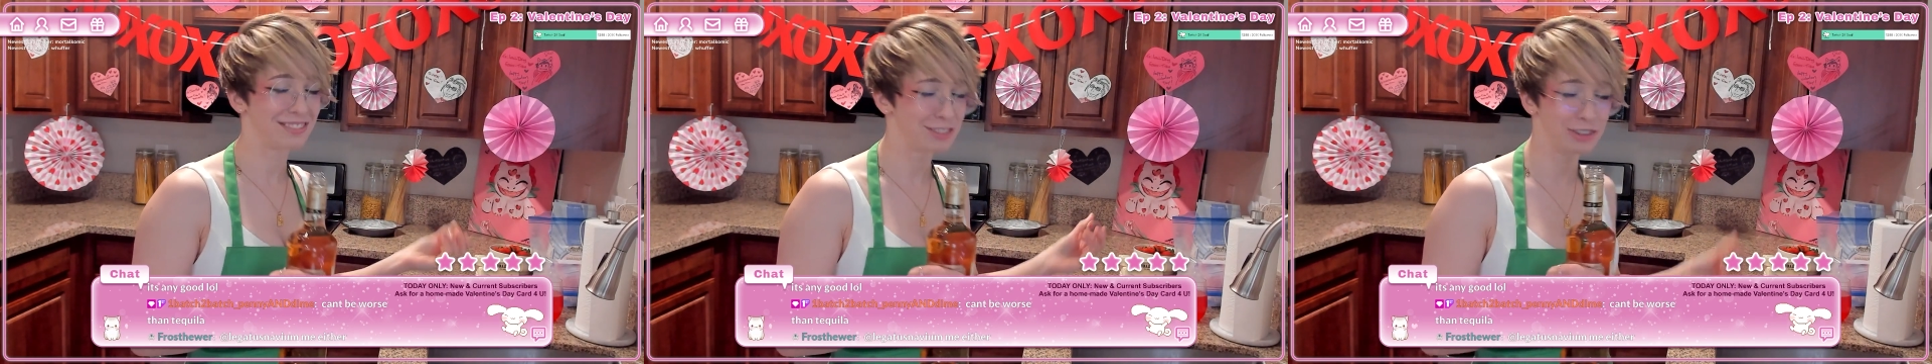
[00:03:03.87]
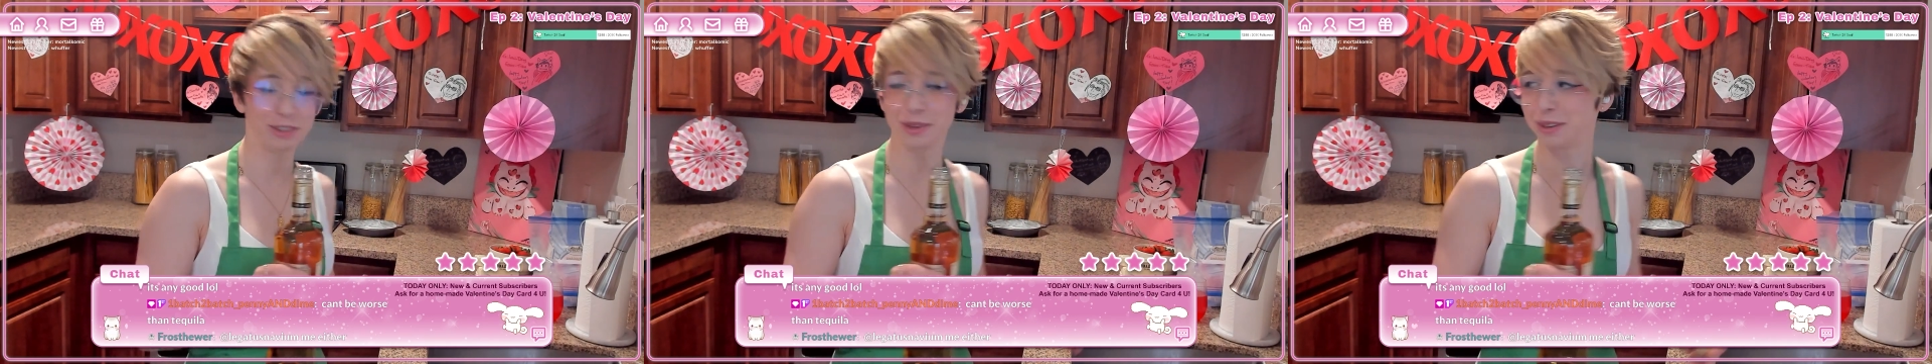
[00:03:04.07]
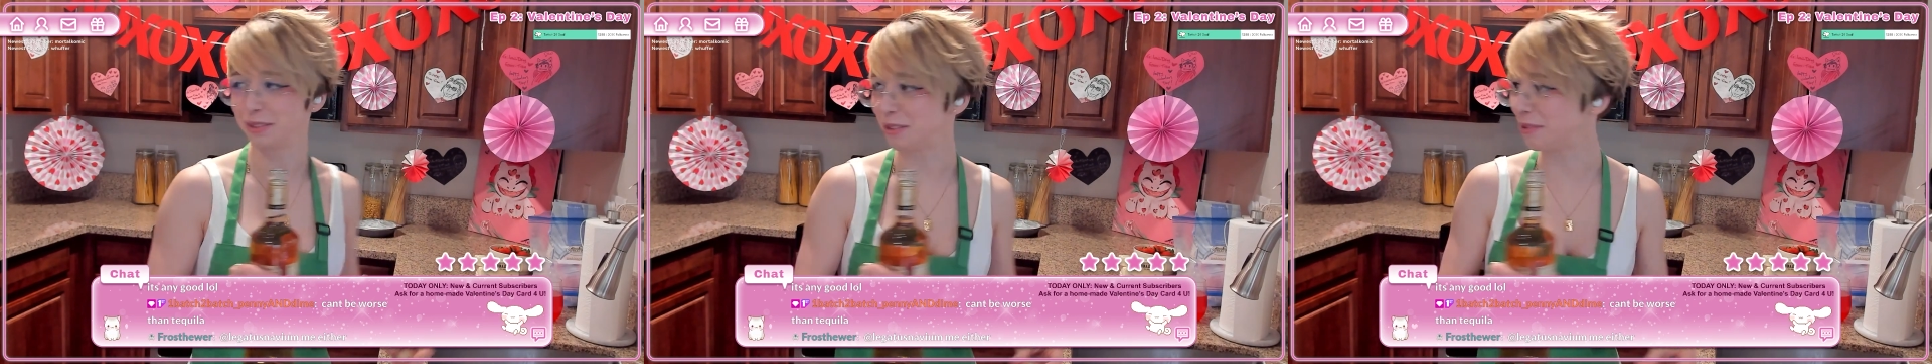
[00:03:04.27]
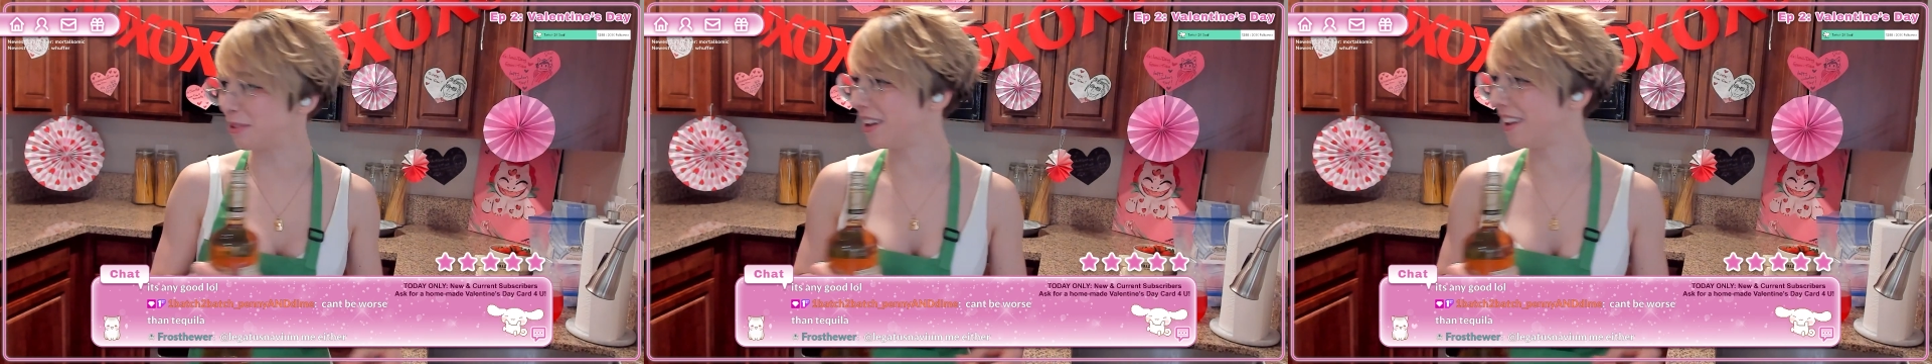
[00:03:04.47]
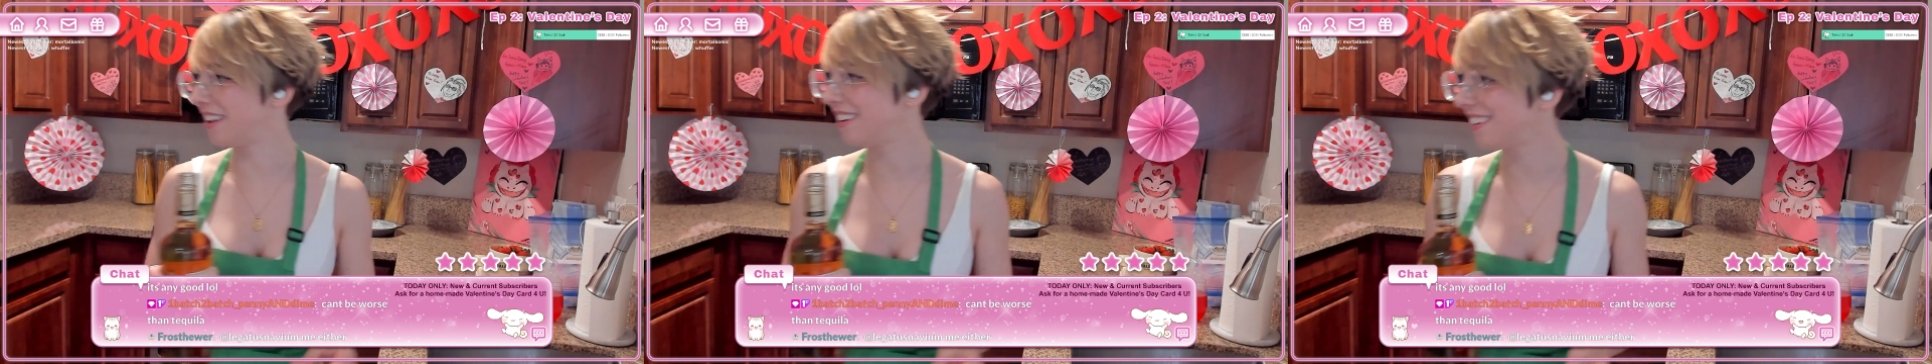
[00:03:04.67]
just do whatever you
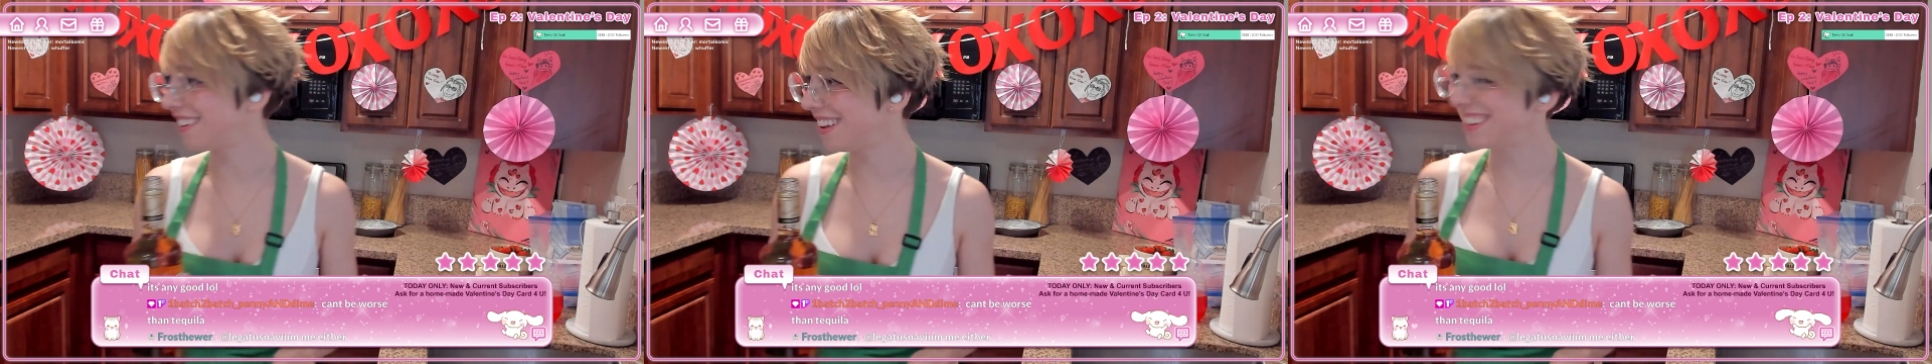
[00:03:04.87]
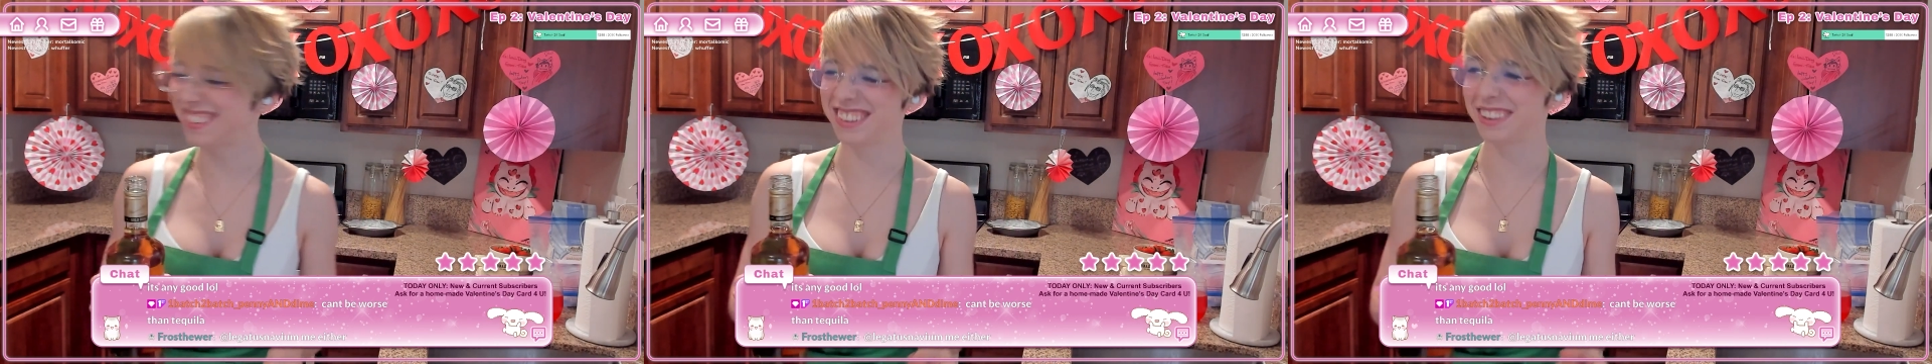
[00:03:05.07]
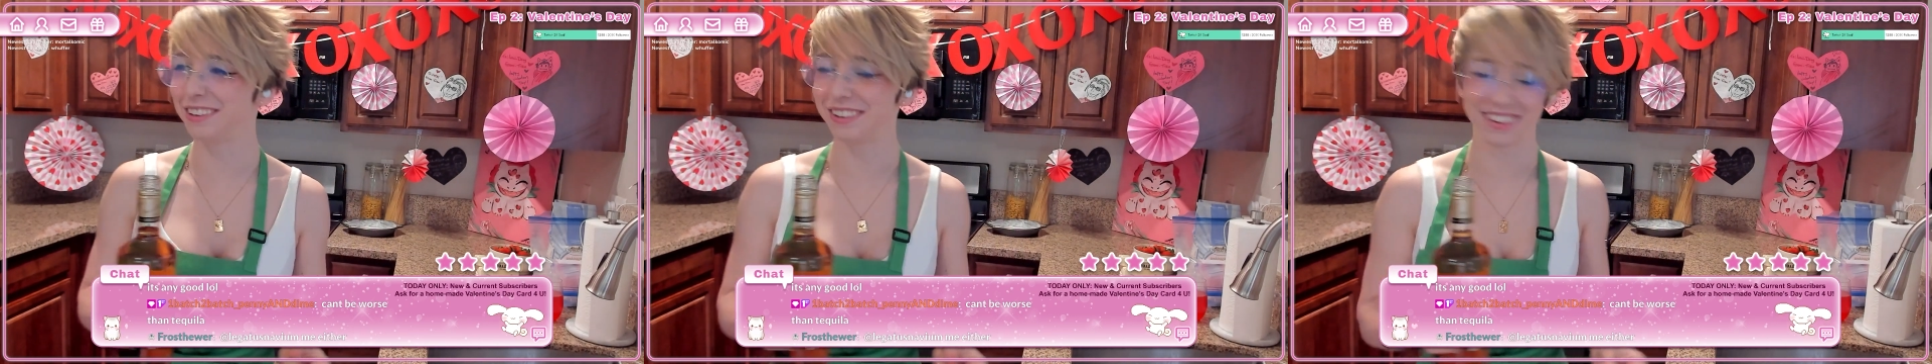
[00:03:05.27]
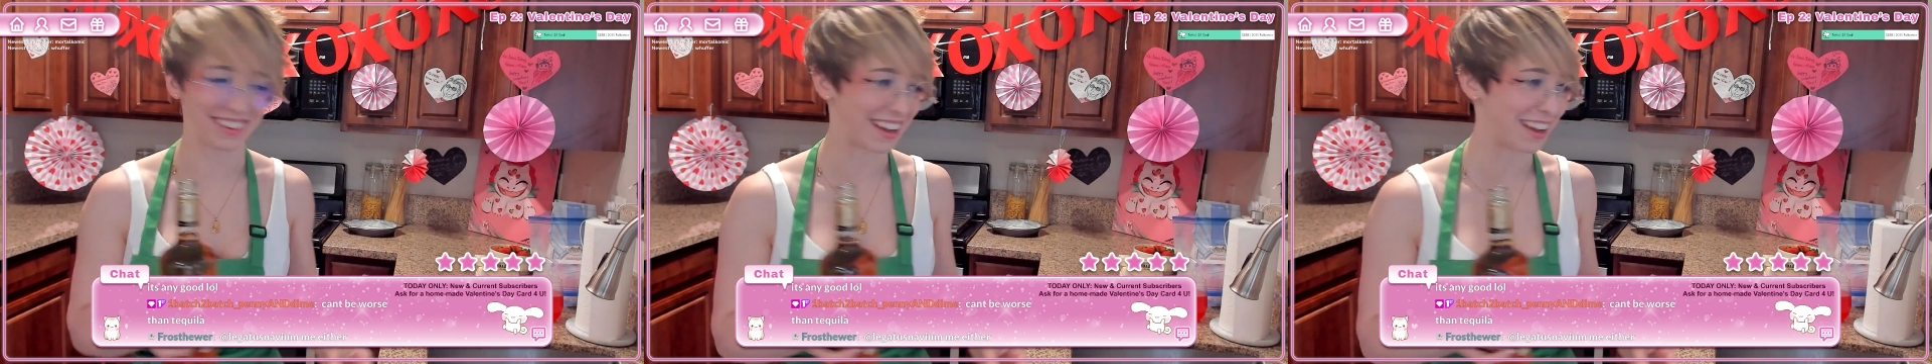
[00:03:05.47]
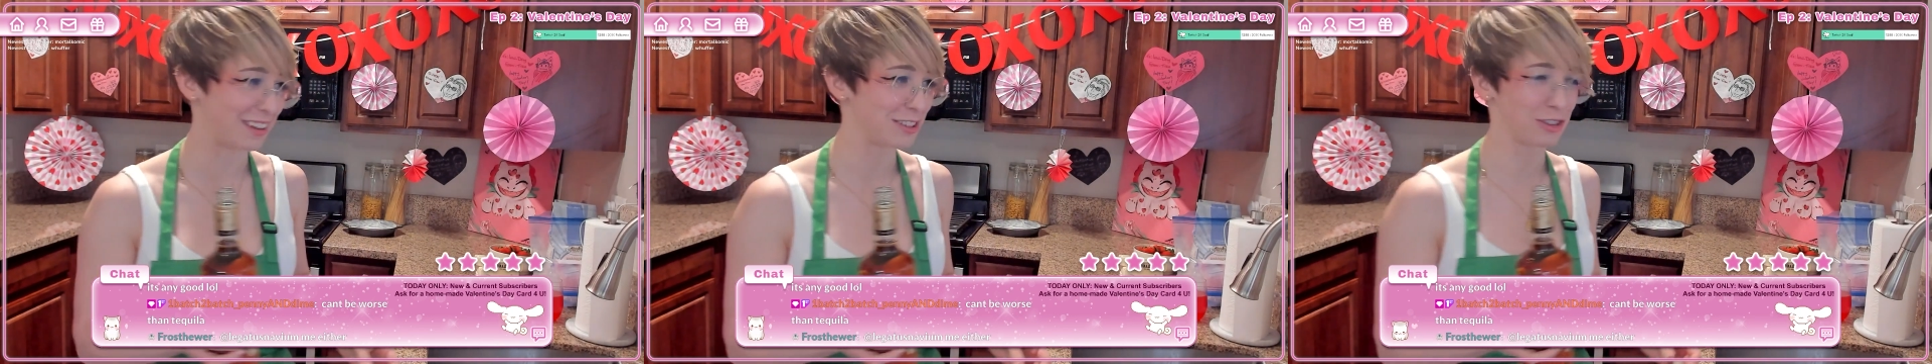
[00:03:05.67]
want. It still turns
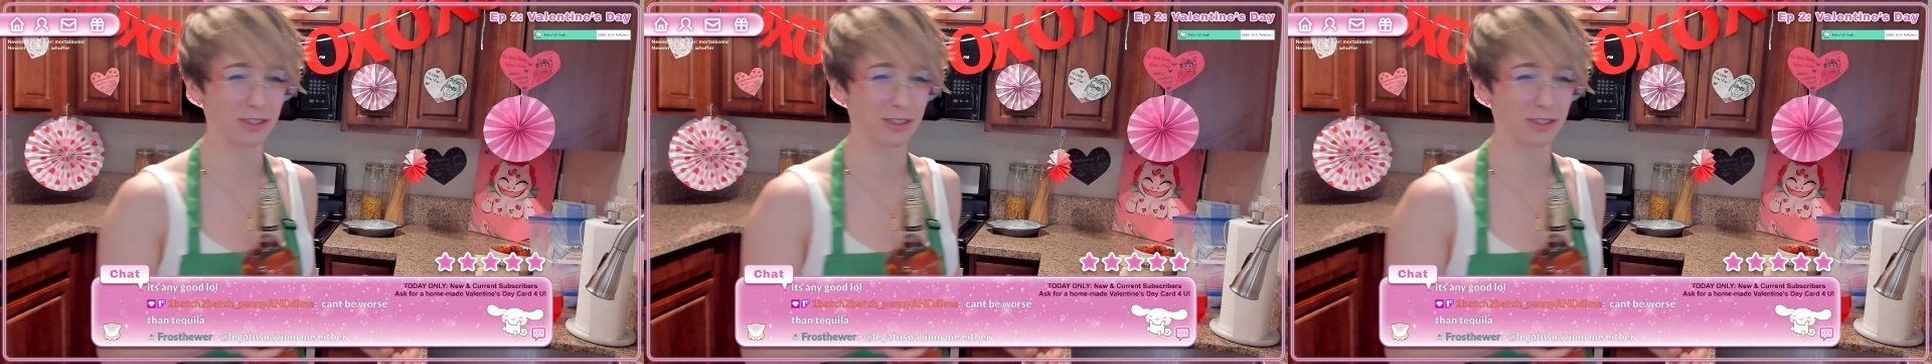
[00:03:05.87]
out,